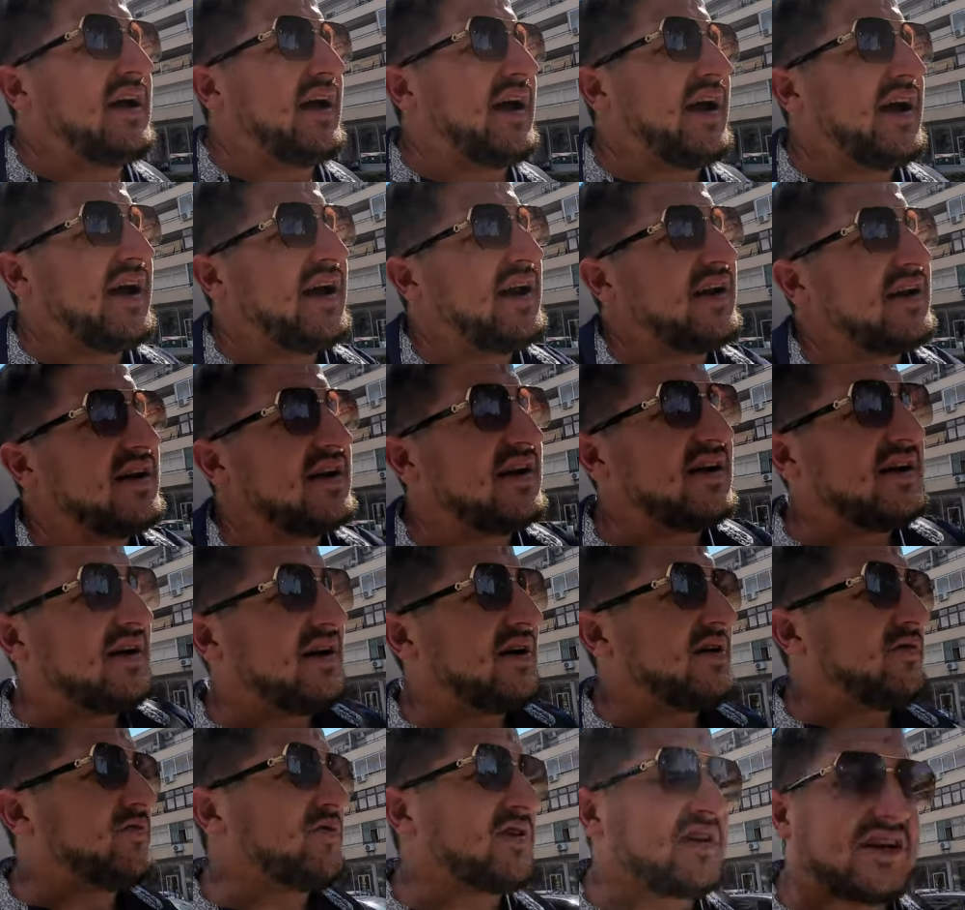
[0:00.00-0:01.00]
And
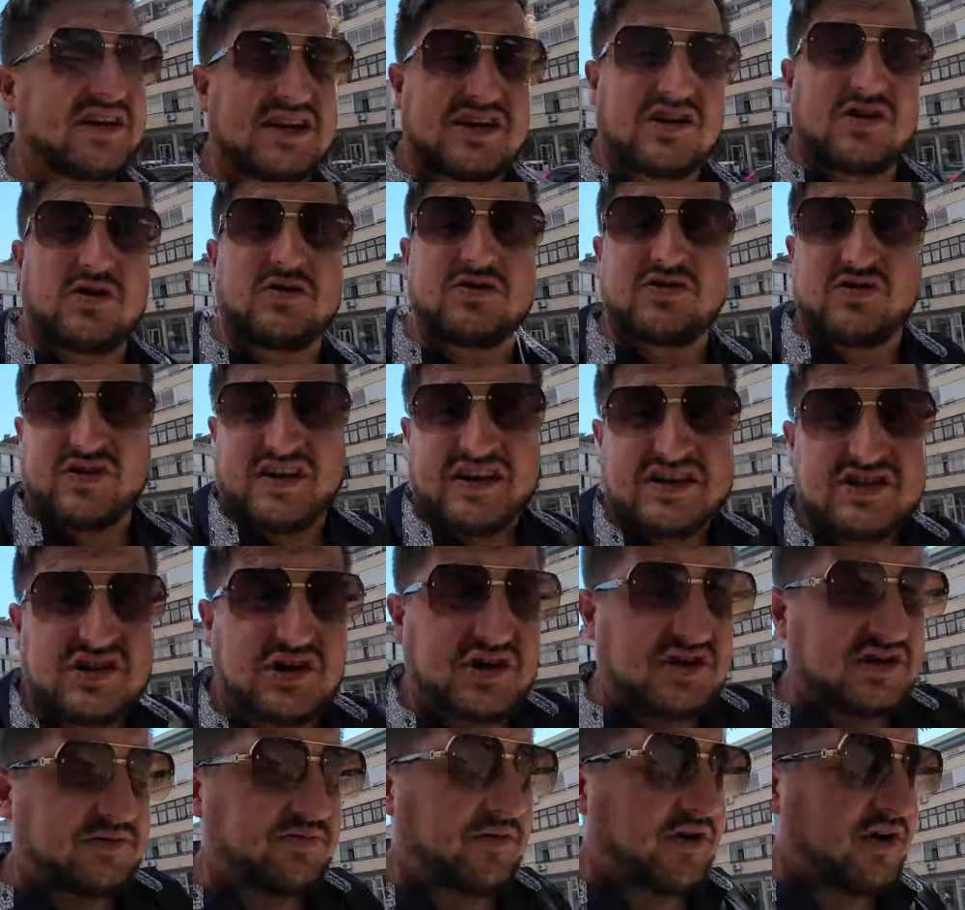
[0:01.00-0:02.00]
we're gonna go to
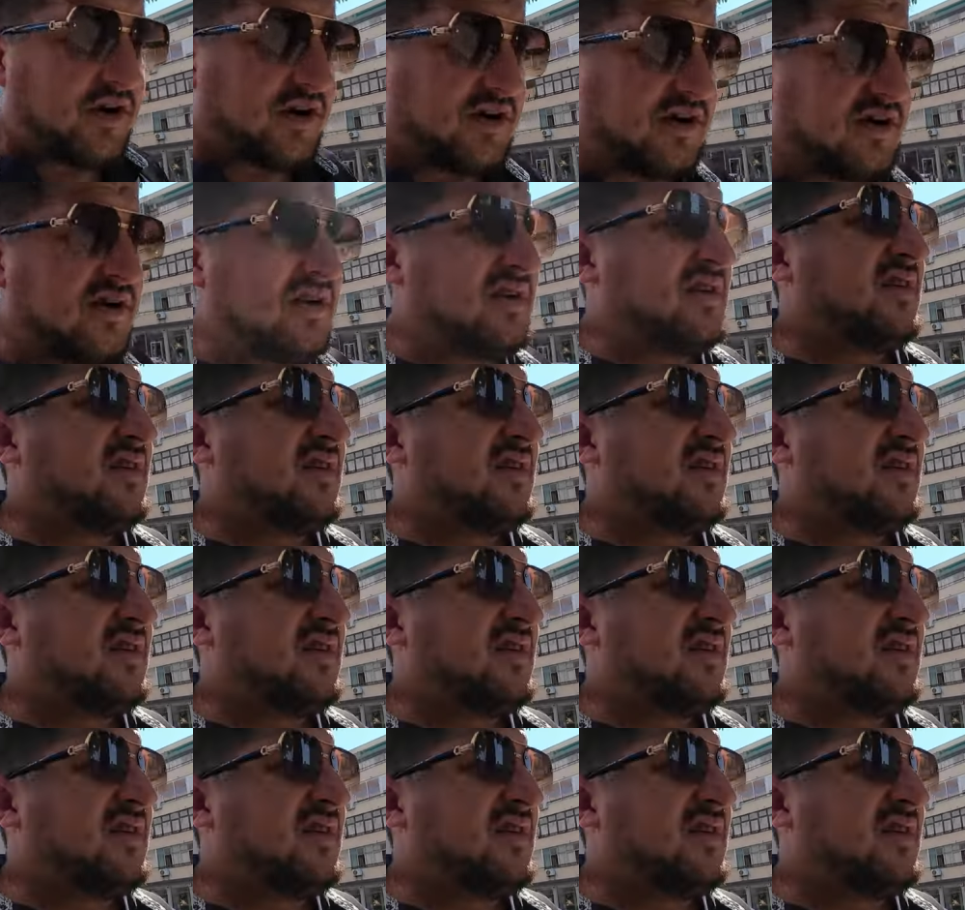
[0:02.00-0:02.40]
Interschwar,